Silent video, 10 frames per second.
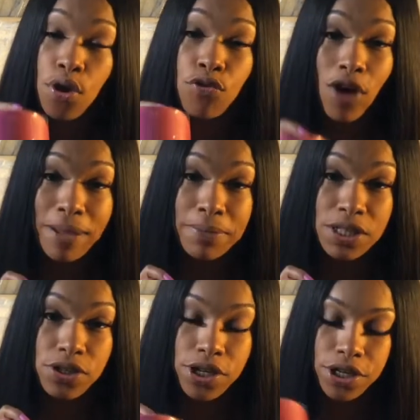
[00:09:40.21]
right
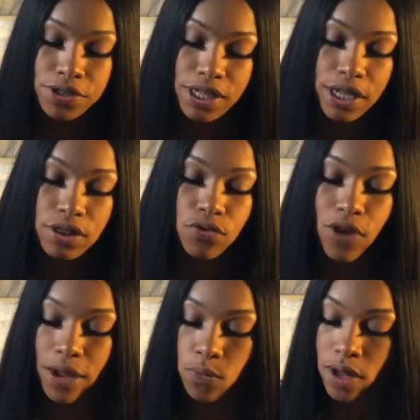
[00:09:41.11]
material, to get the
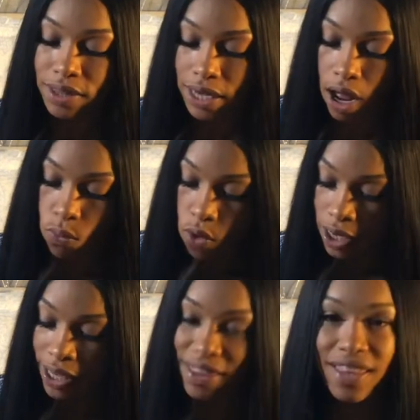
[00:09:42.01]
right one that I
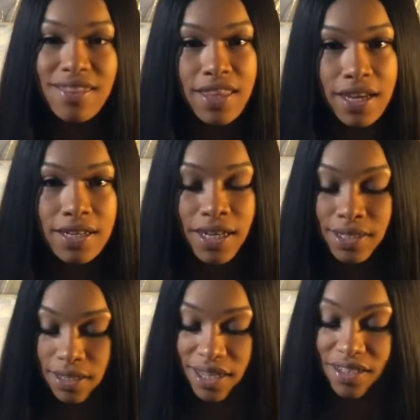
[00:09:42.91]
wanted. The
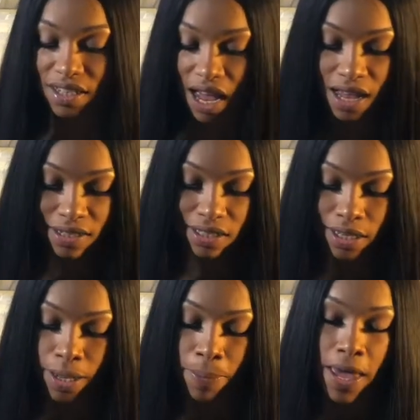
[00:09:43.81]
thickness is
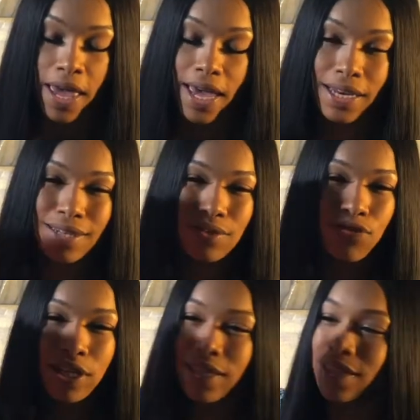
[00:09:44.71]
non-slip. It is
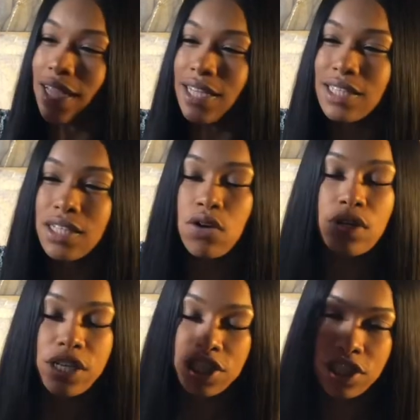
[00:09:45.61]
really thick. It's so
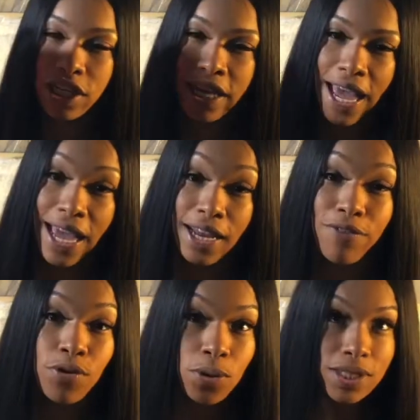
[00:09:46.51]
cushiony, and
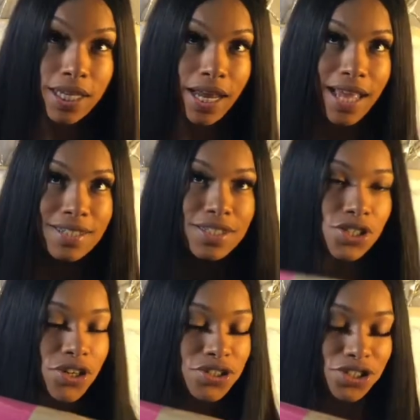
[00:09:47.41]
of course it has the
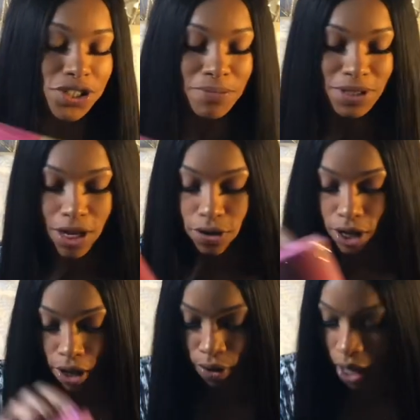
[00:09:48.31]
TreasureGemz
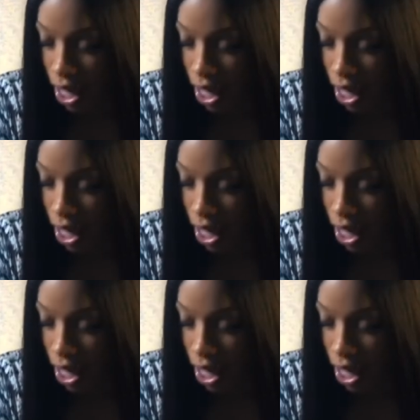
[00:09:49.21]
logo.